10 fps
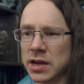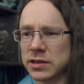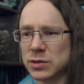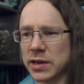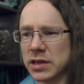
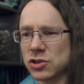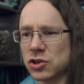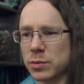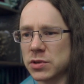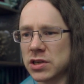this weekend's
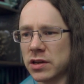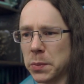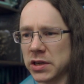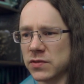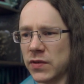script
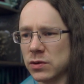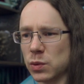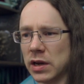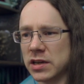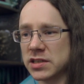surplus event
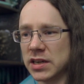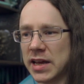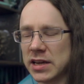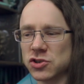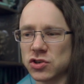will last an
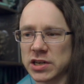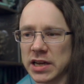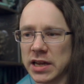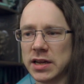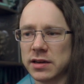extra
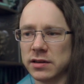day